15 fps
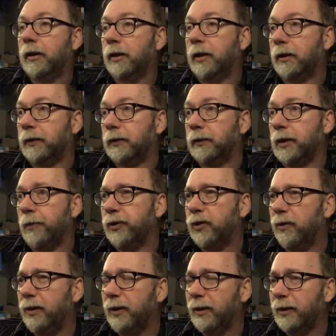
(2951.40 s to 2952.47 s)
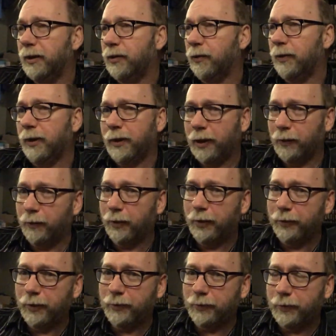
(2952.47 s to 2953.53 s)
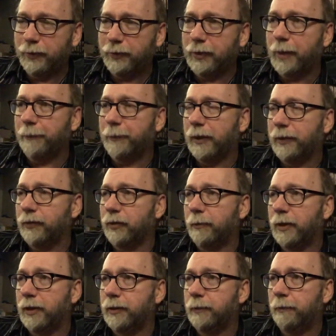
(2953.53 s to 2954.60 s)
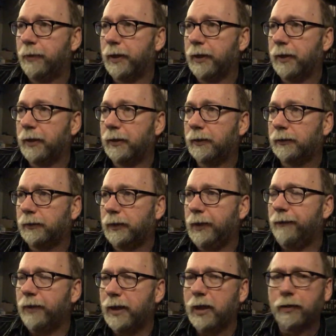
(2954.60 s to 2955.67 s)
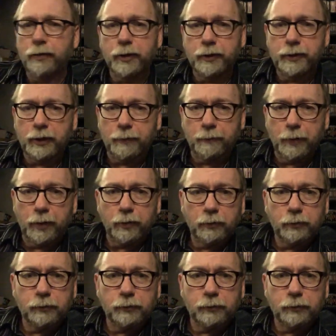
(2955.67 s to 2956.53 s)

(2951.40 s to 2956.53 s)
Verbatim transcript: Uh, it was only like It's only later on that they stopped that so much. But uh, even now, it's getting better.